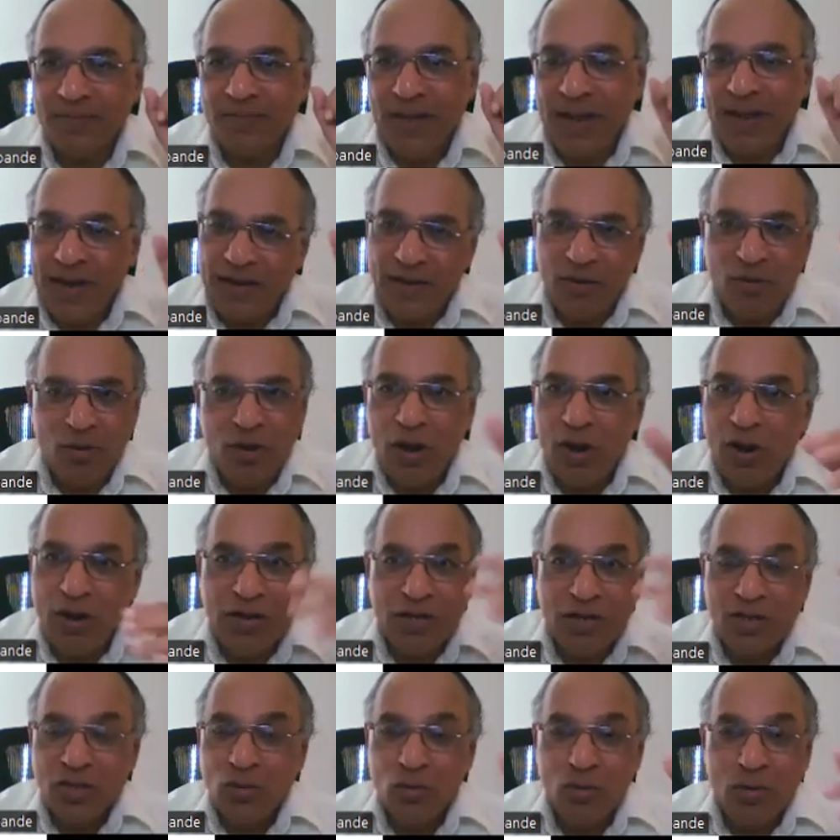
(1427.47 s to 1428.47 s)
And you have
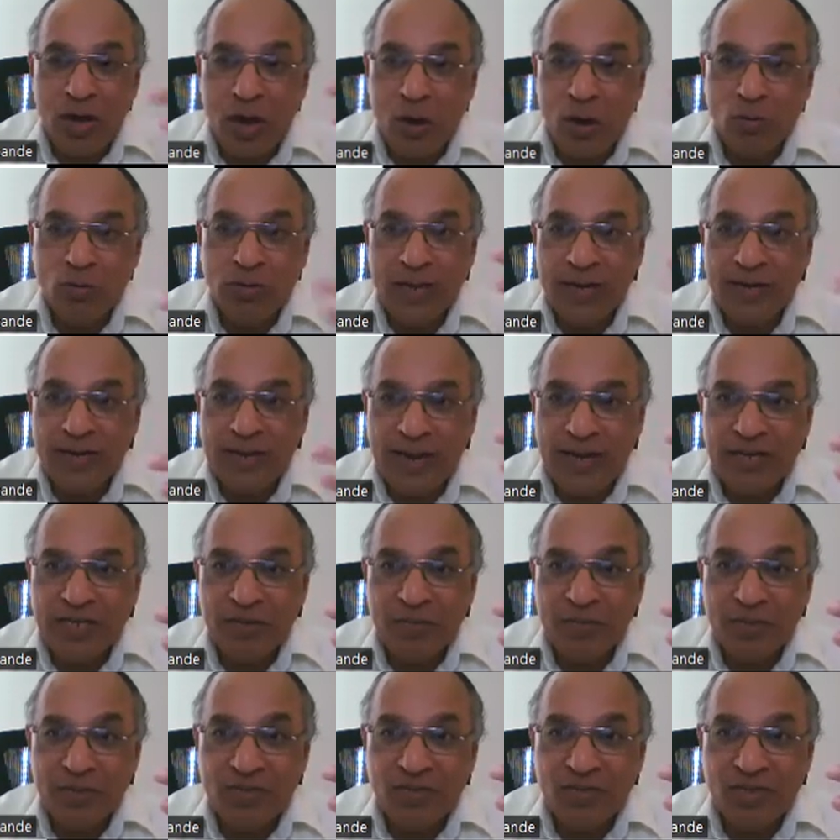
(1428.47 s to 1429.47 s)
understood how that
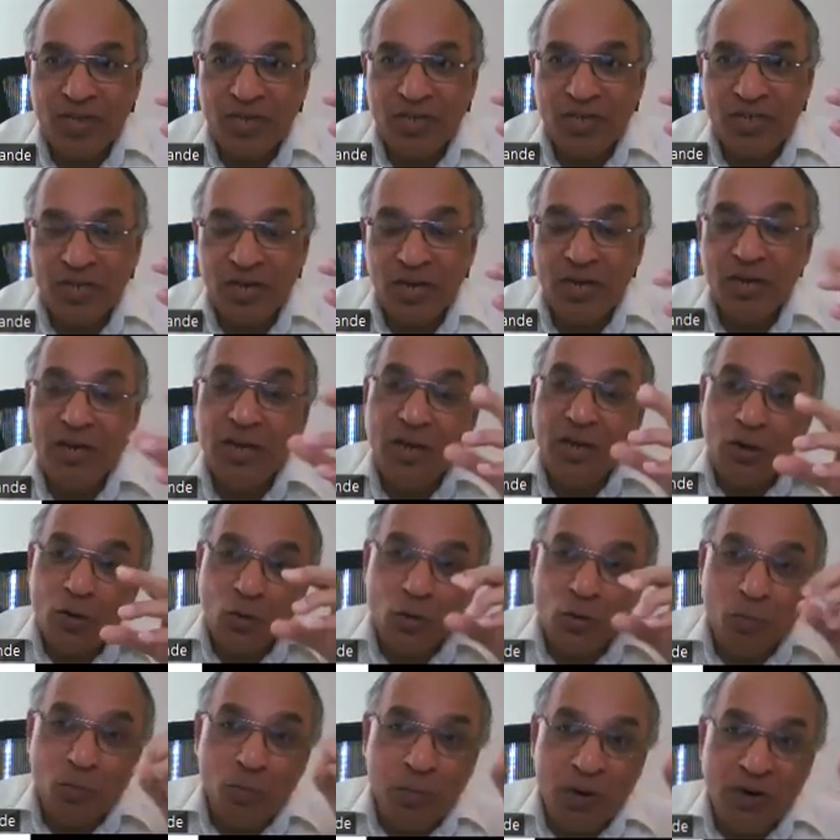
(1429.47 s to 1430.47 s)
calcium is essential
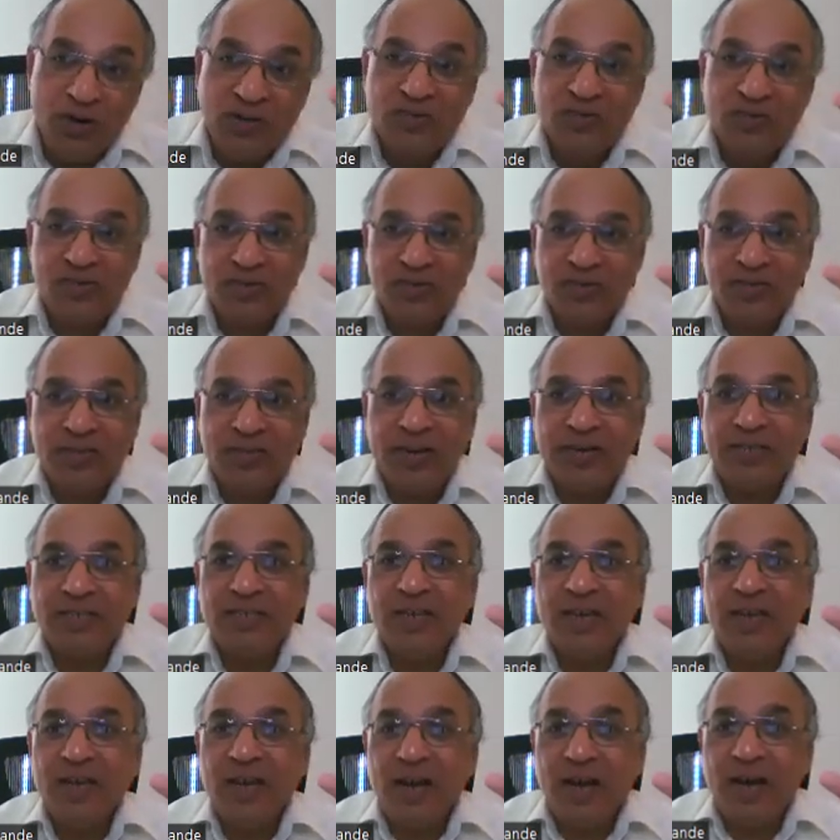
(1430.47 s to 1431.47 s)
to burst that
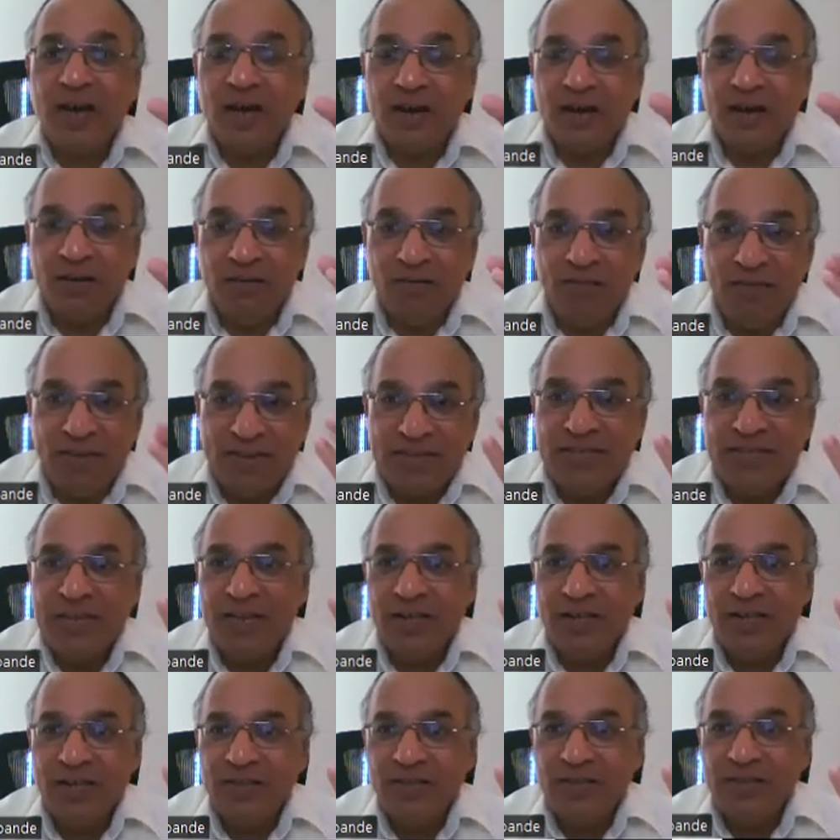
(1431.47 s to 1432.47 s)

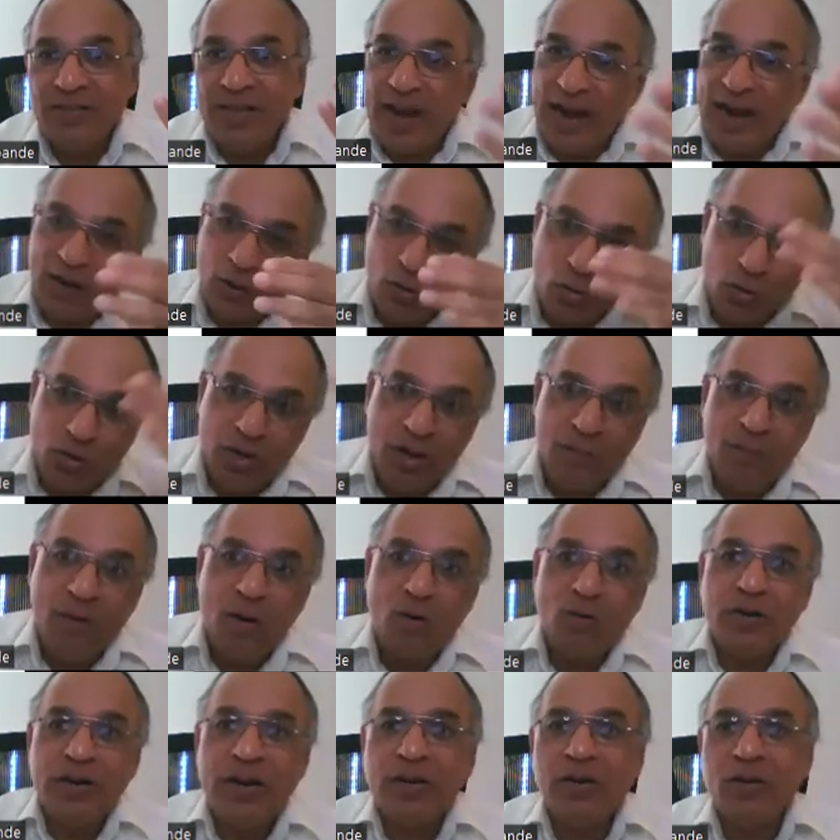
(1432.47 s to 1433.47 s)
vesicles and to come
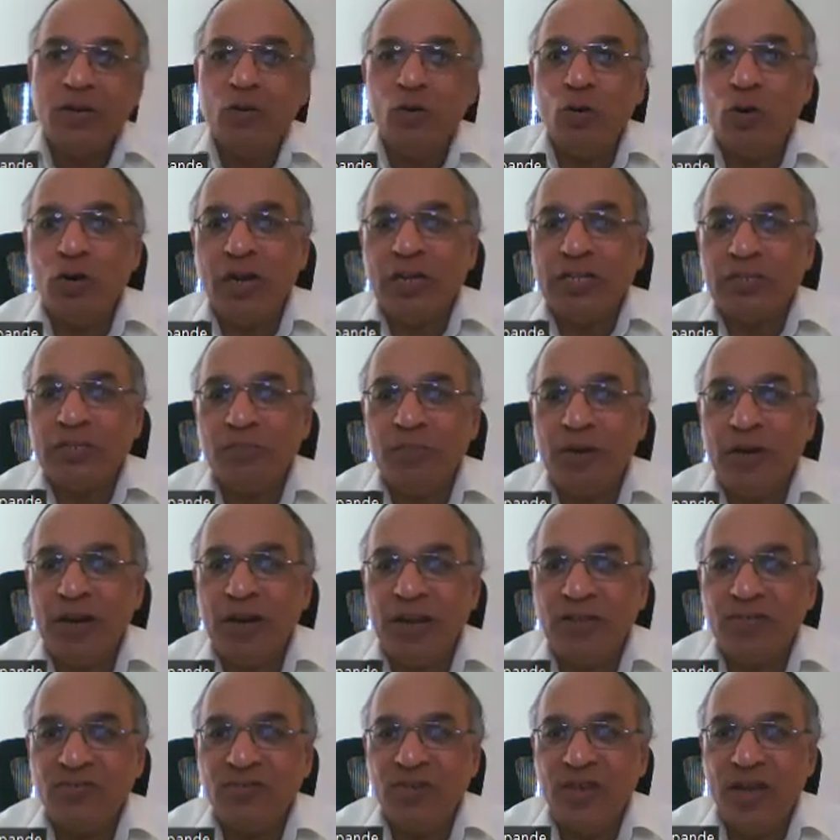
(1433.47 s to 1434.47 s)
out that
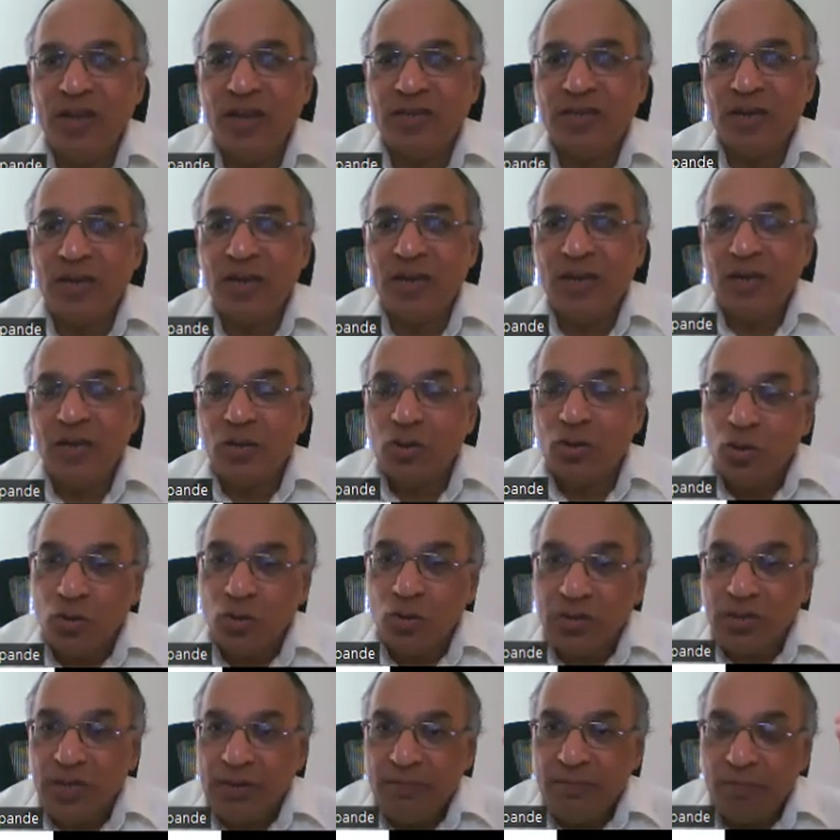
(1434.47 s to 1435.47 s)
neurotransmitter ACH. So
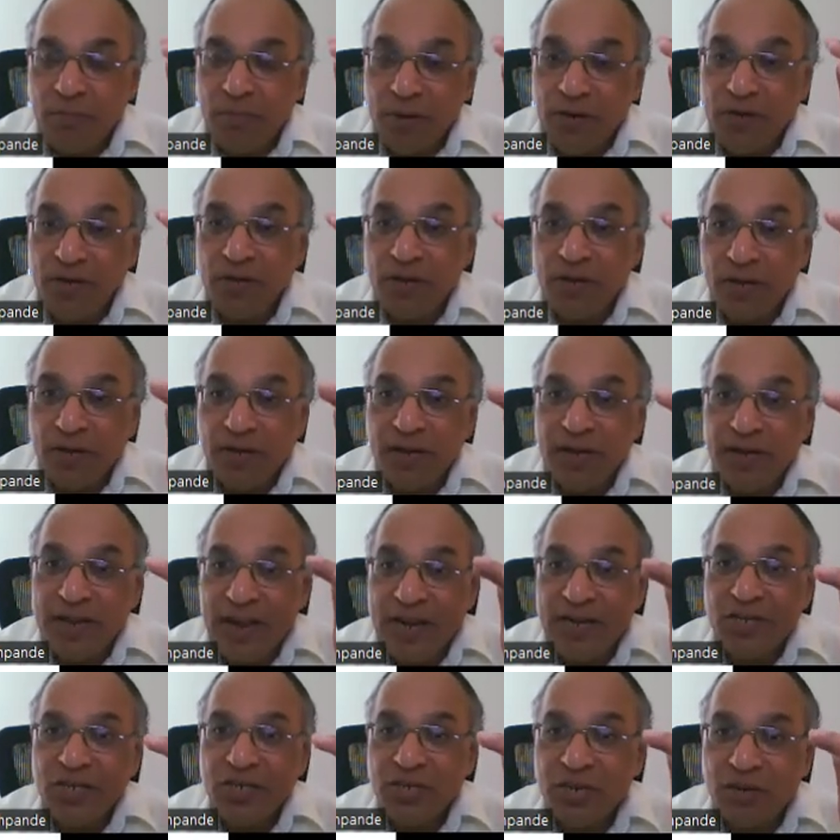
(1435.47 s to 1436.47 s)
that particular
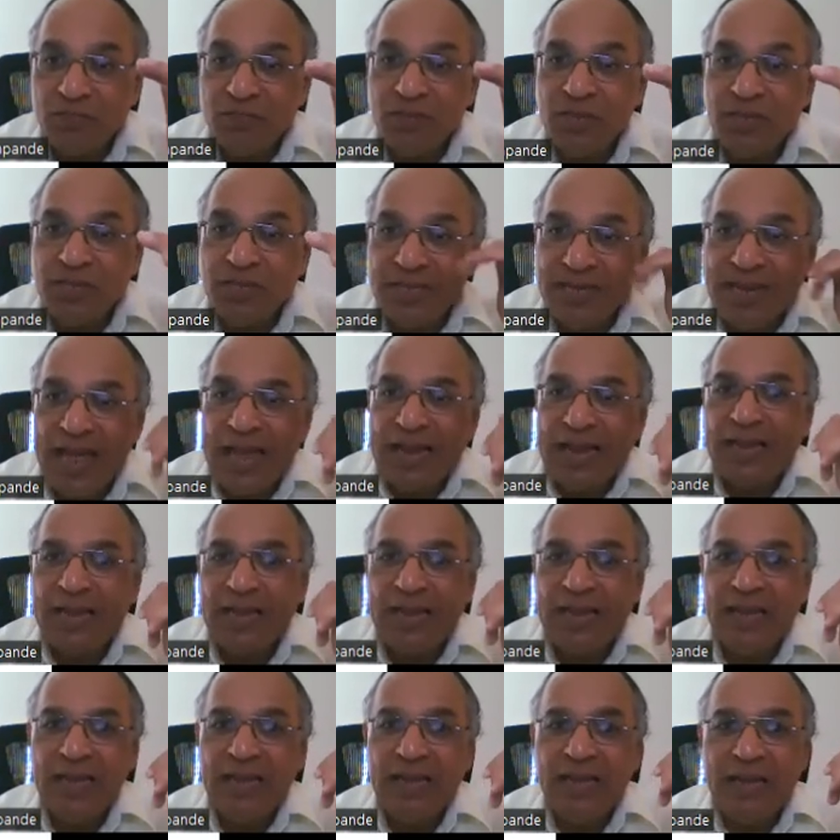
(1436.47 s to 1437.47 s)
calcium is
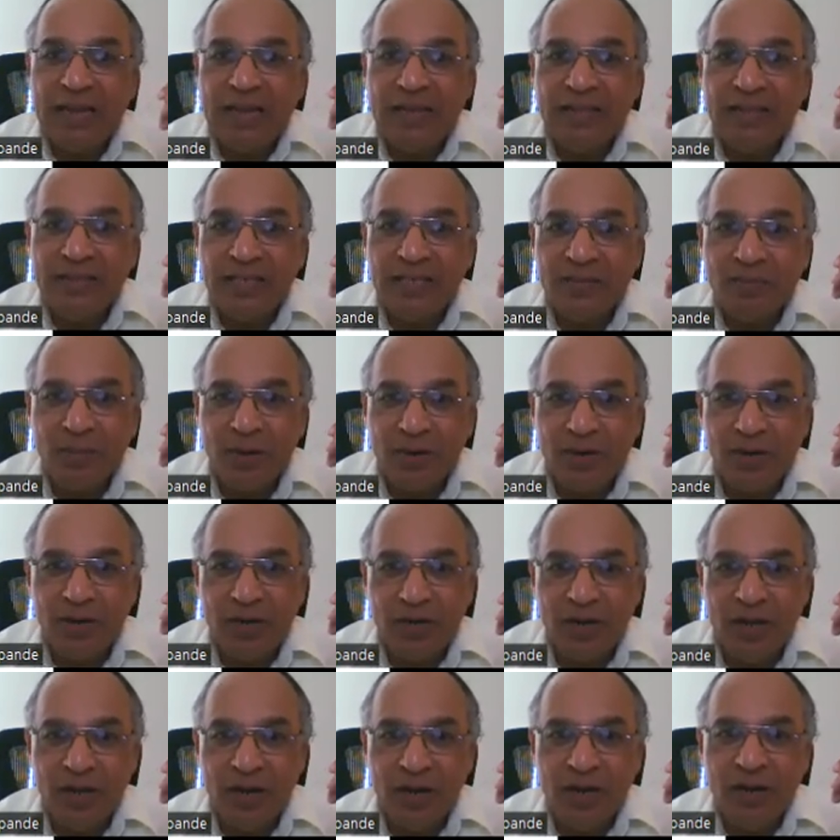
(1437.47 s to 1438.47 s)
lacking in this
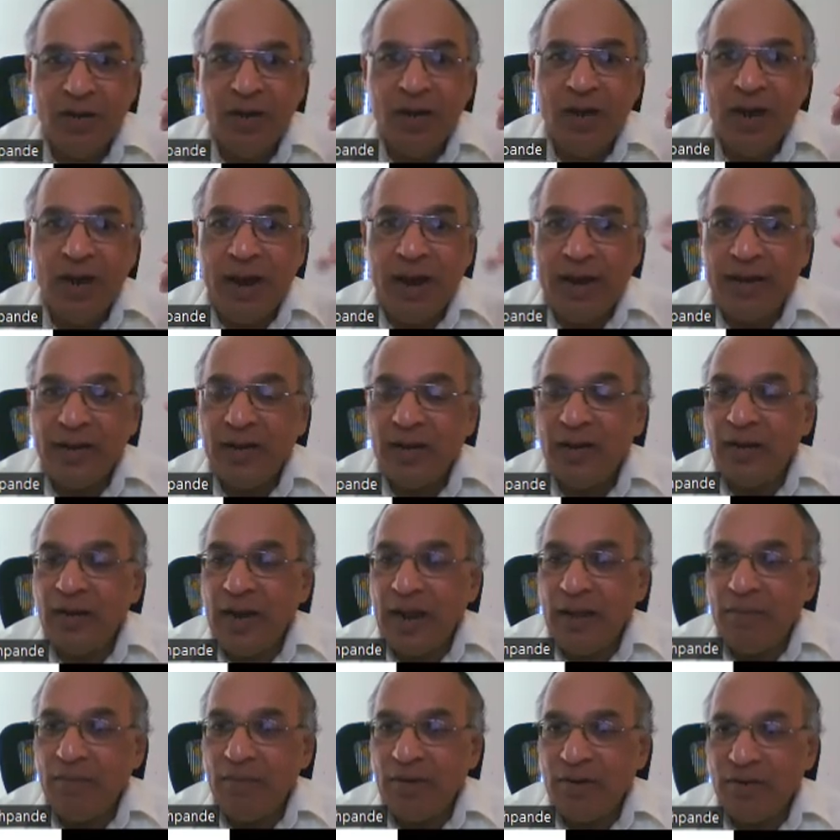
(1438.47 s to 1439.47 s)
particular
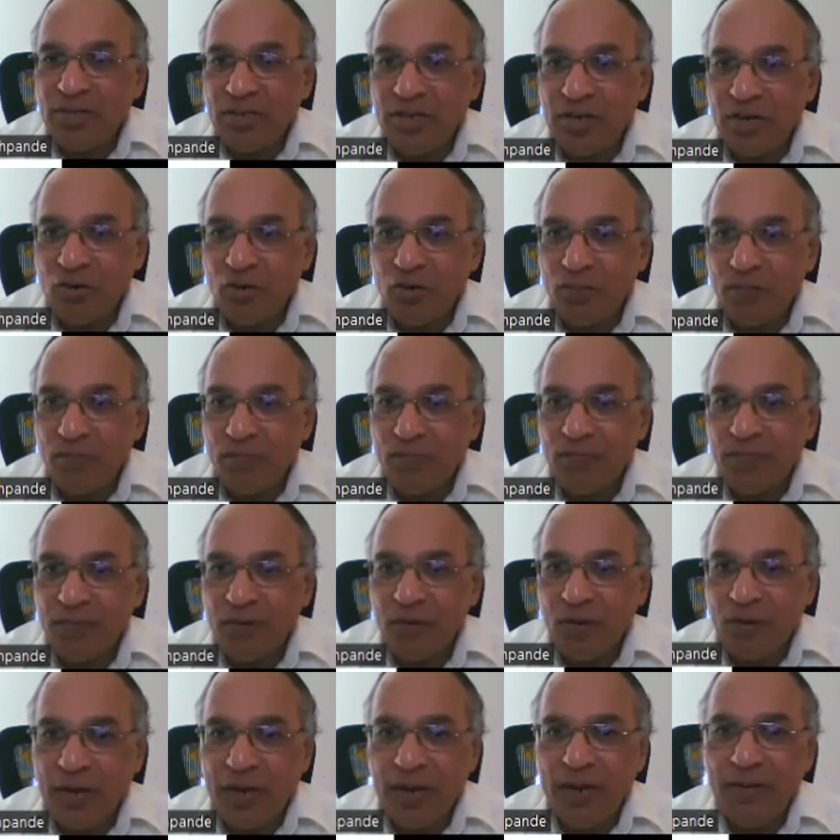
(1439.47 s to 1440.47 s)
Eaton-Lambert syndrome.
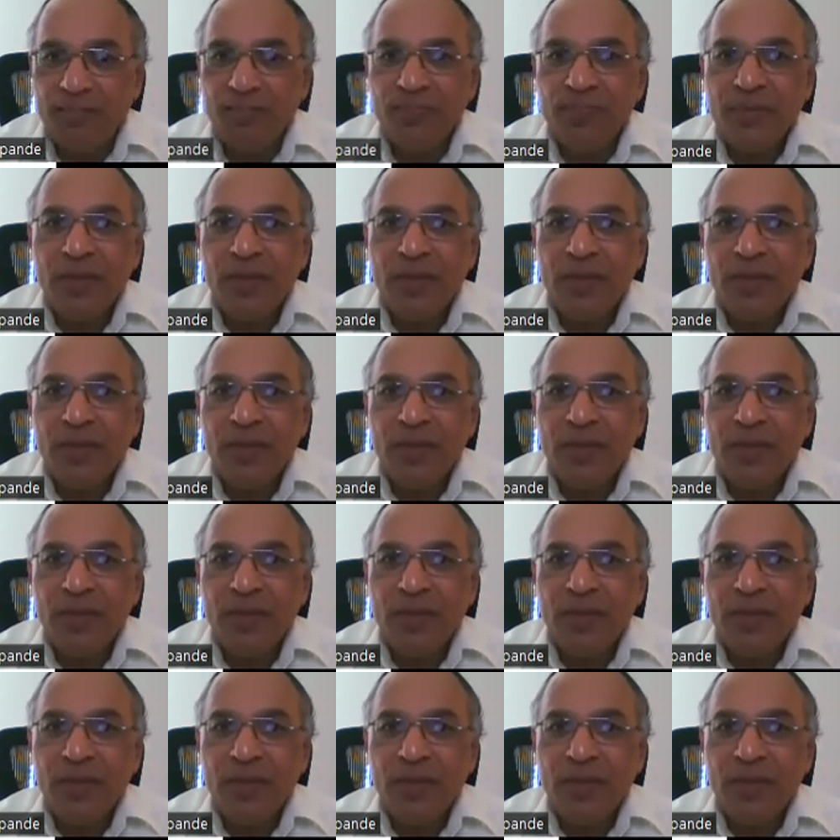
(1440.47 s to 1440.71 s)
Okay.